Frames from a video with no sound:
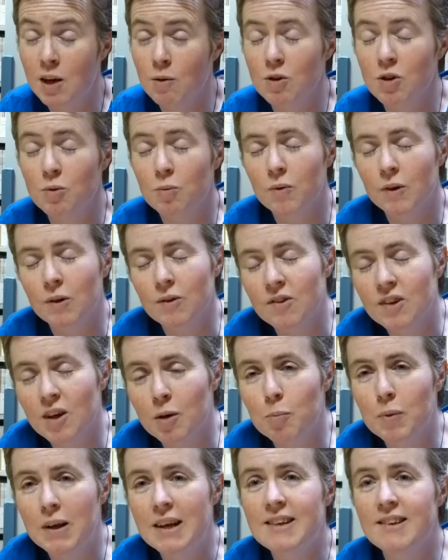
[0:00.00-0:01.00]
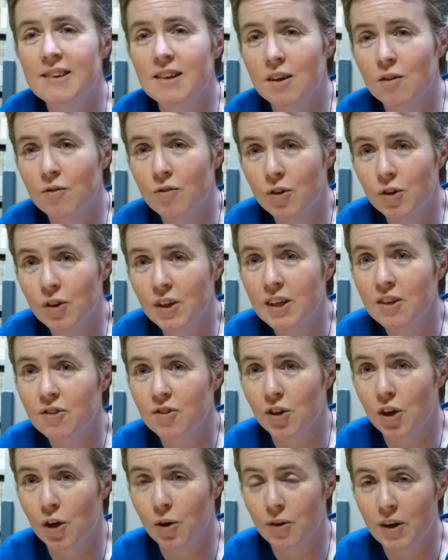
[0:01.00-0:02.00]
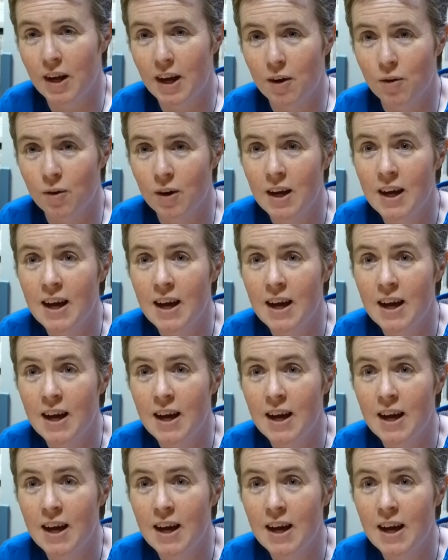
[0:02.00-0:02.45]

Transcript: which was completed a few years ago now,